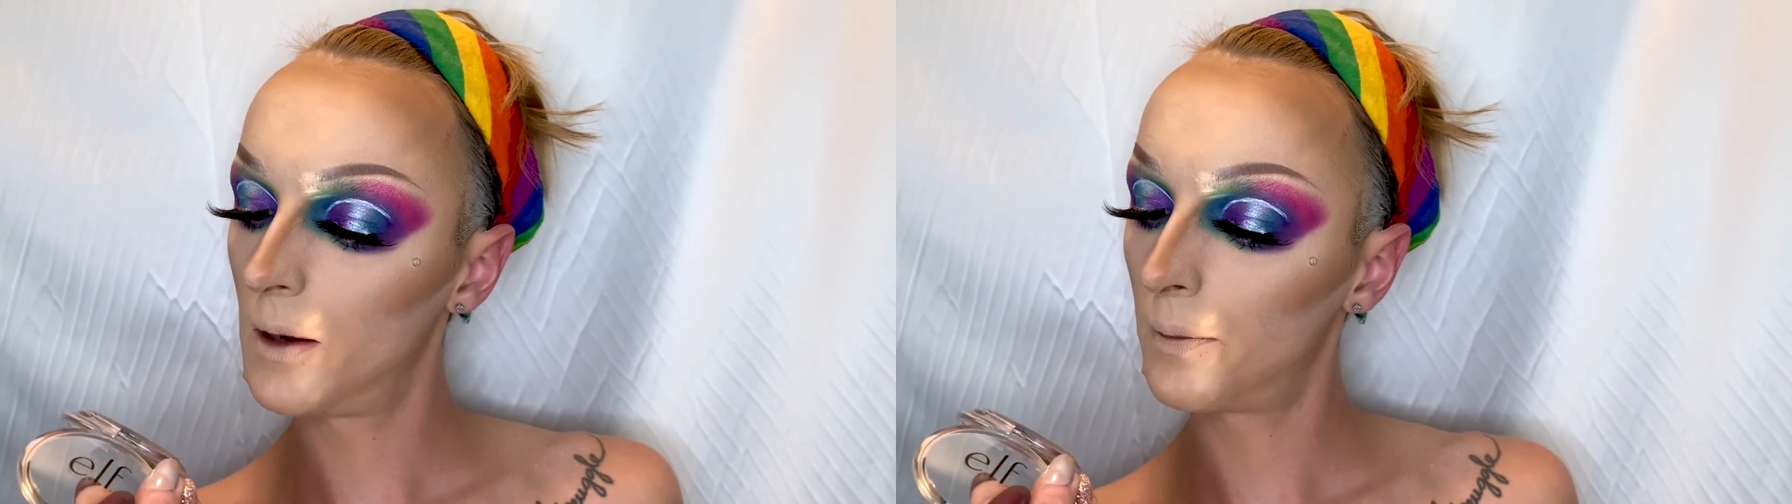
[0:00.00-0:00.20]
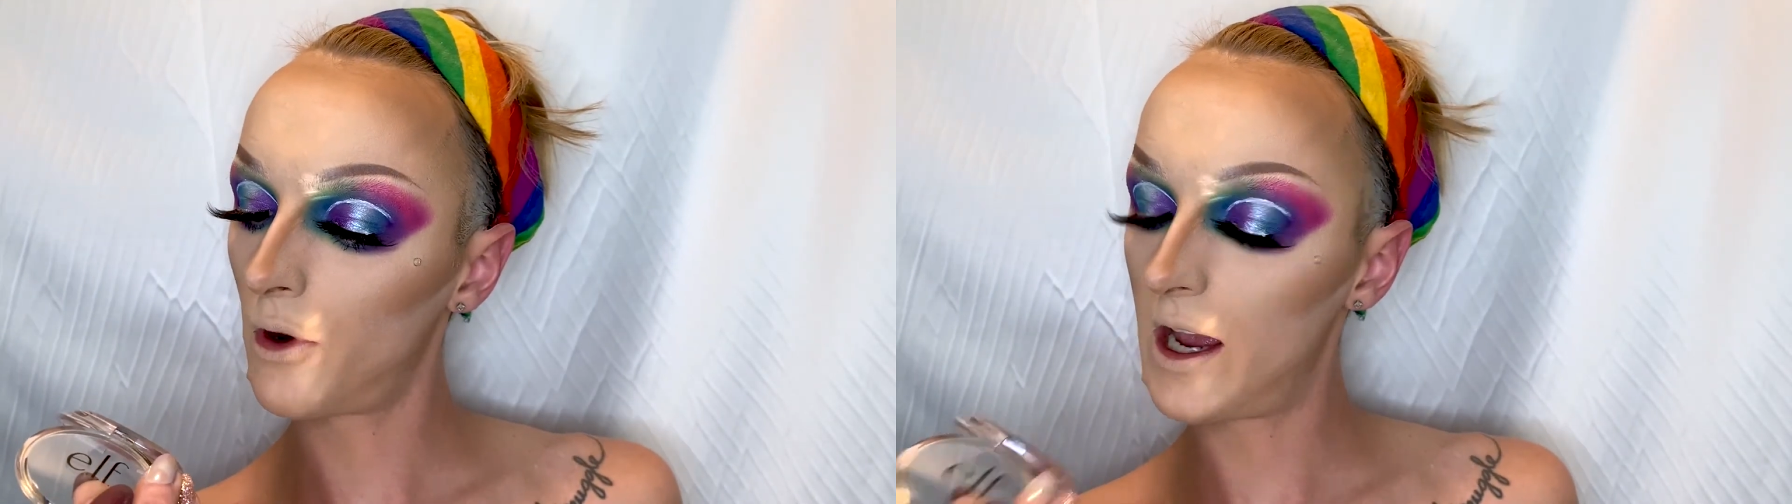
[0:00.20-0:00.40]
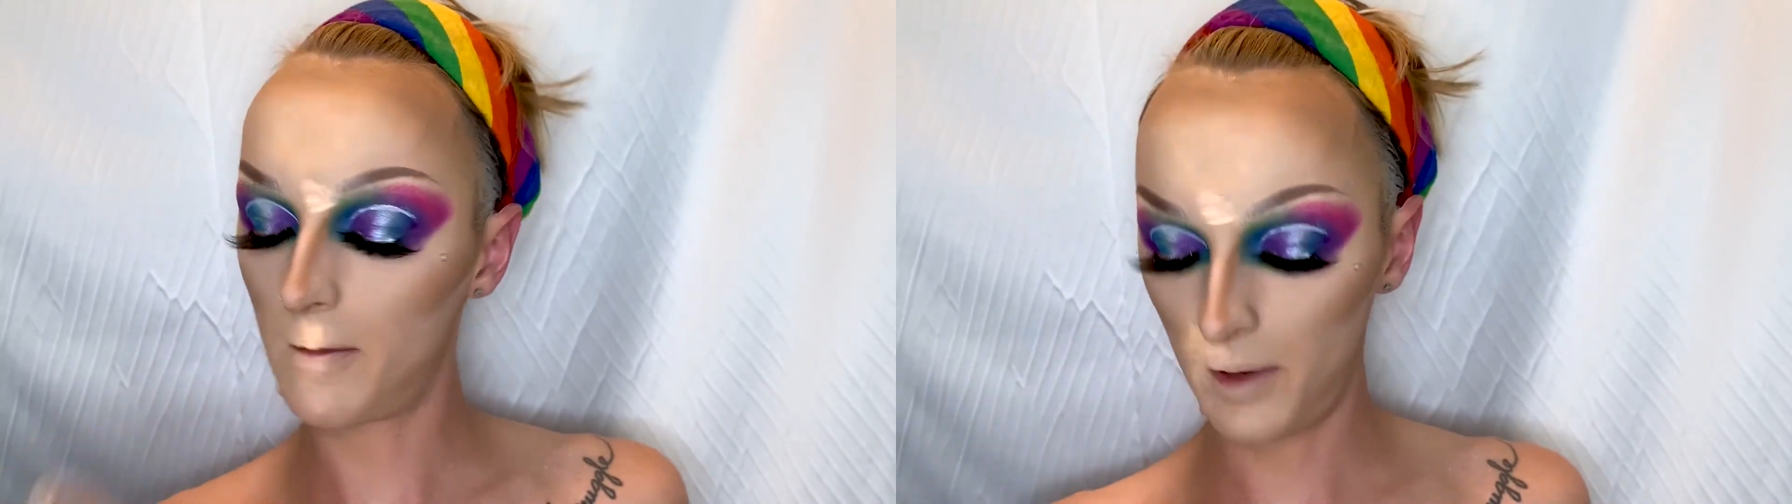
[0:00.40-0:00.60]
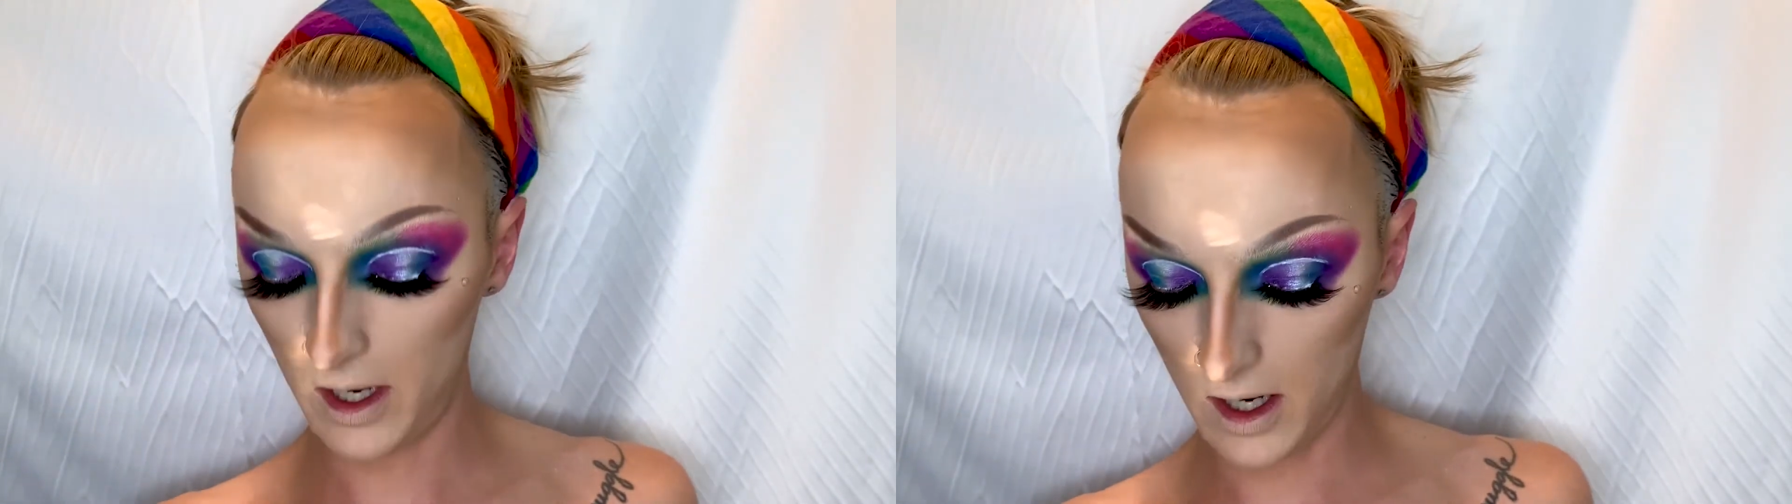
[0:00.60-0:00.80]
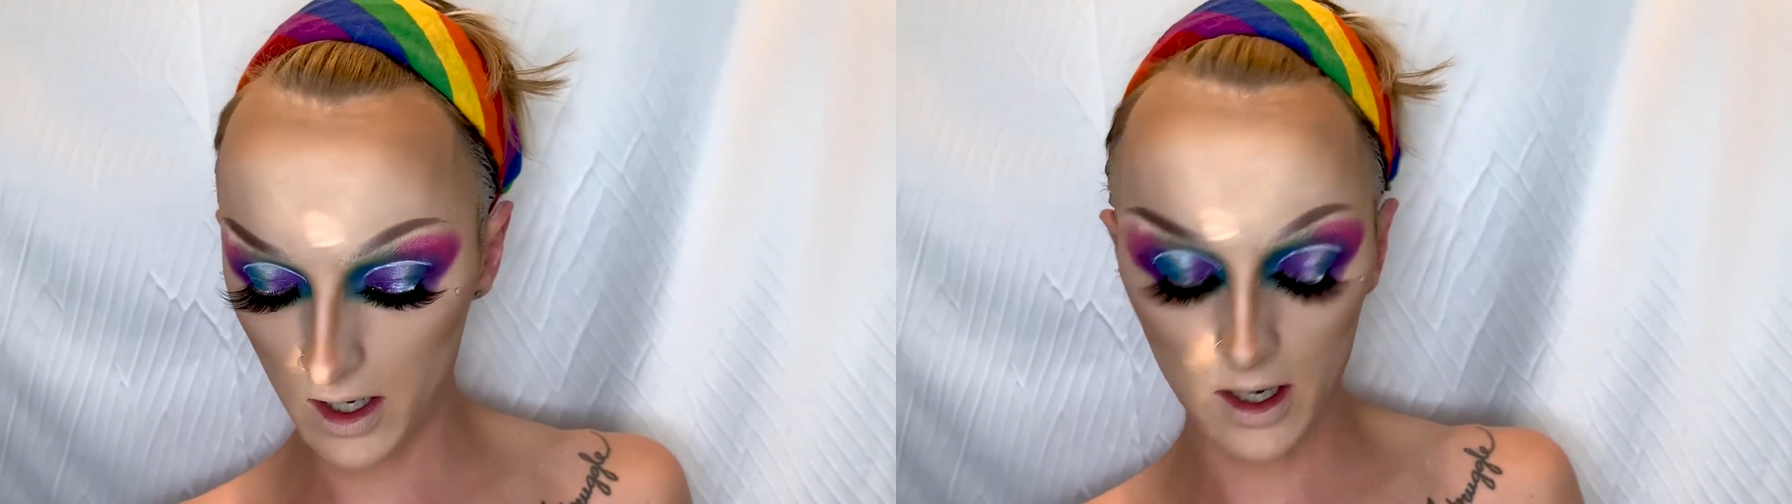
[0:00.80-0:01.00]
bright
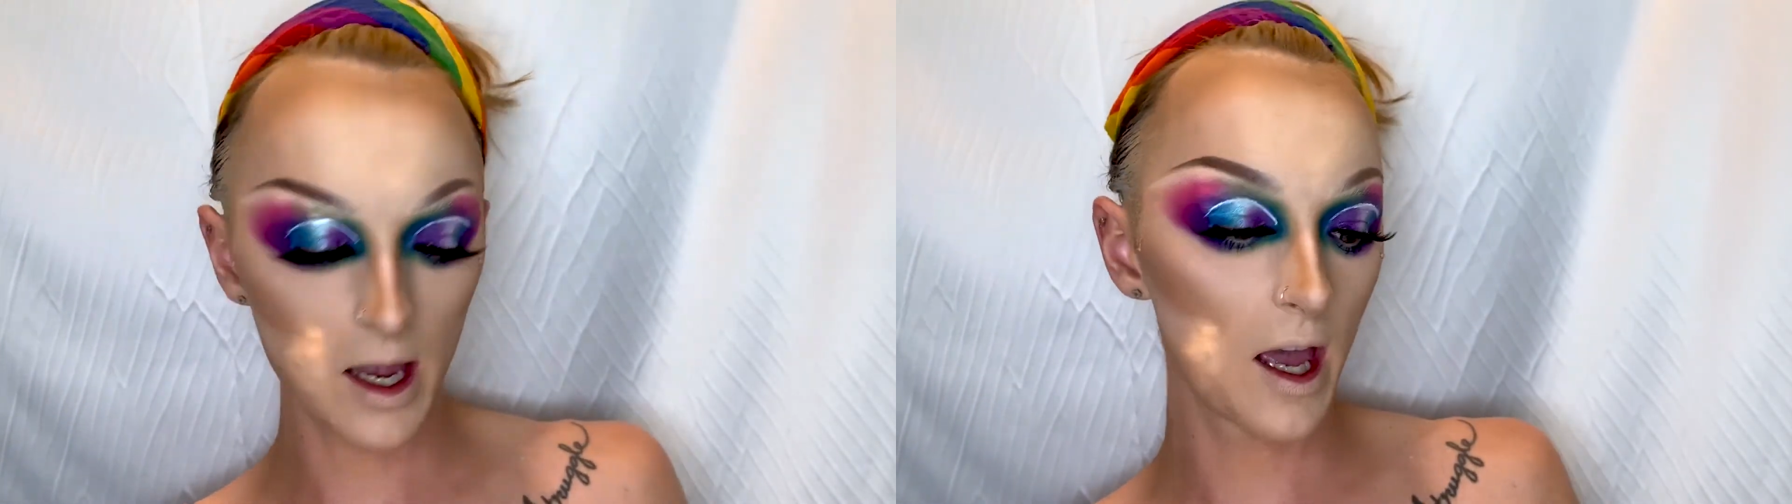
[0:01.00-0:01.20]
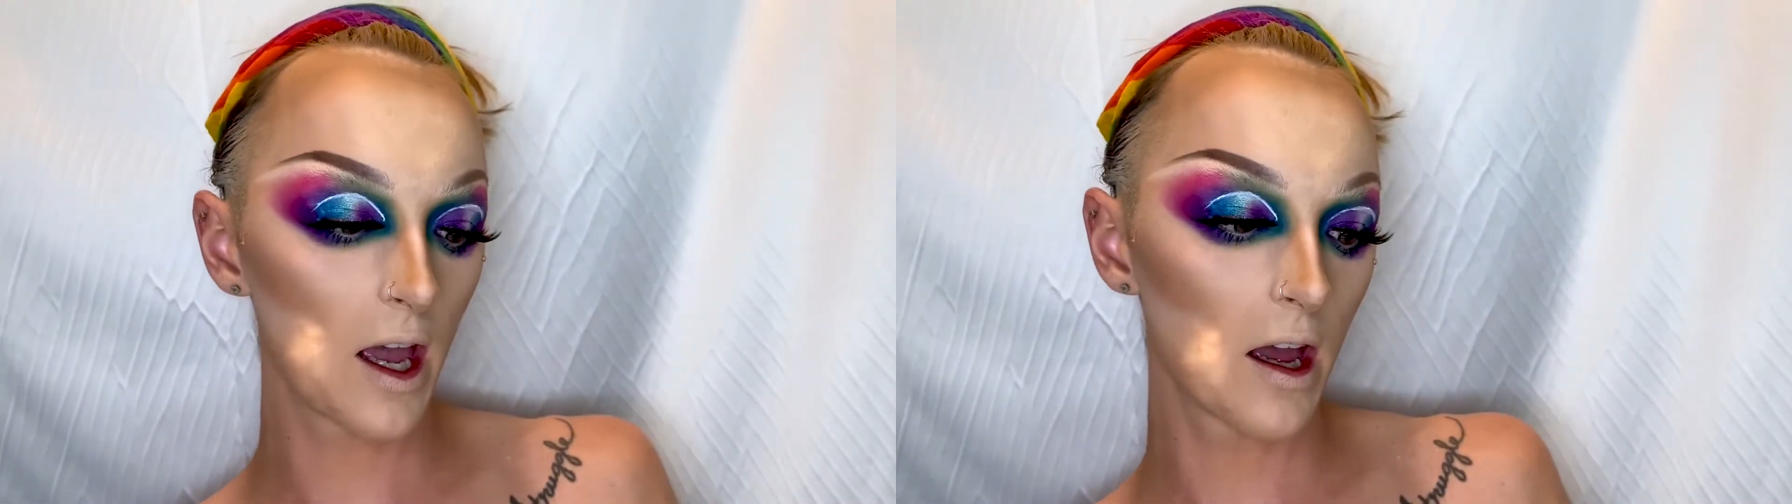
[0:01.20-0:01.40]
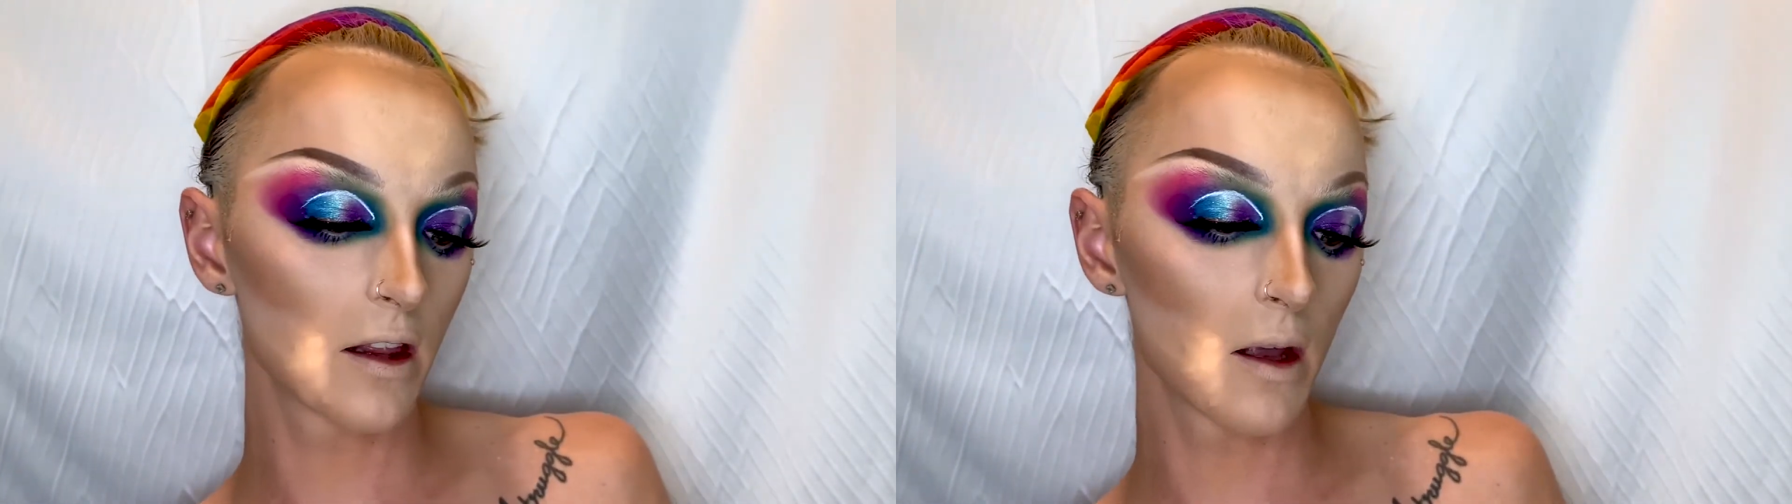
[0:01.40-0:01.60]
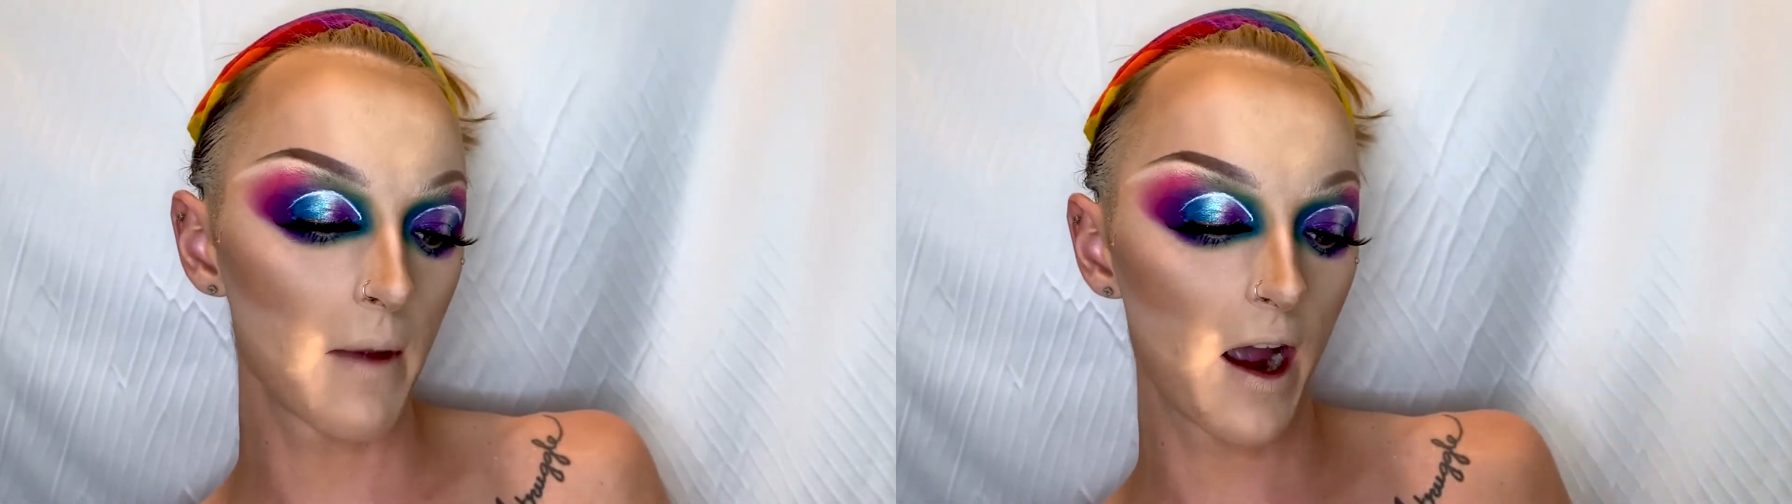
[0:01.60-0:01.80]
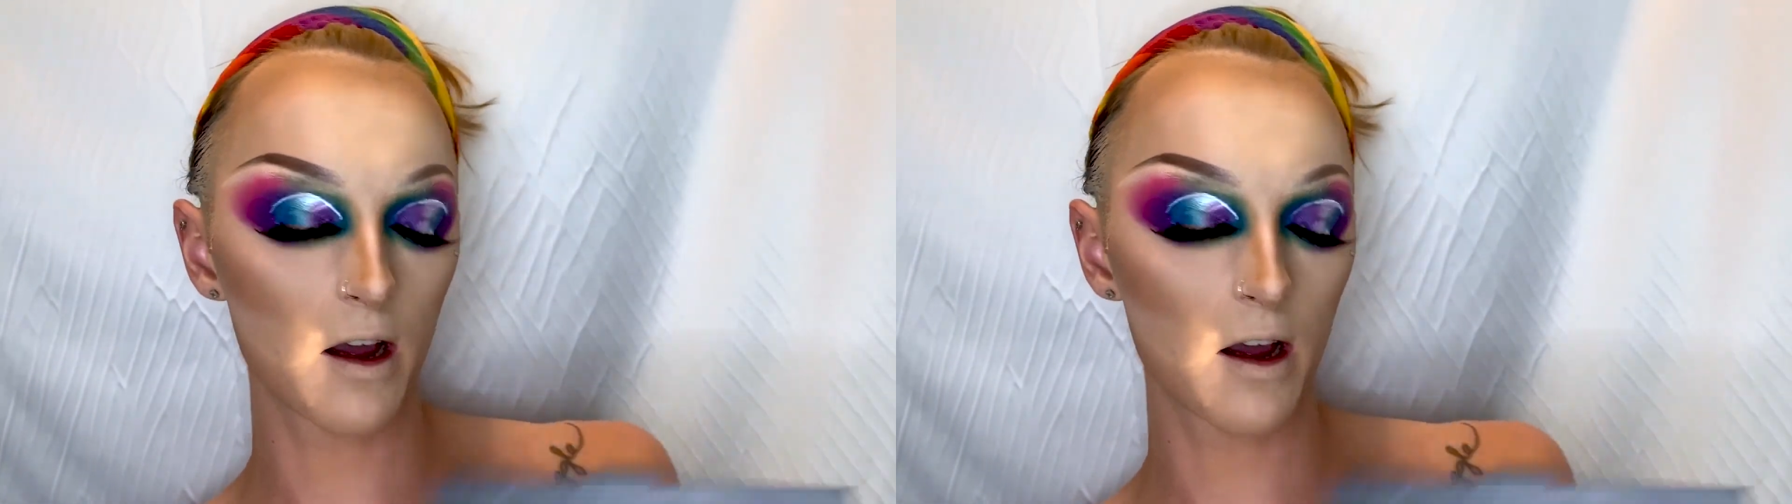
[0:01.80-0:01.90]
pink and the MAC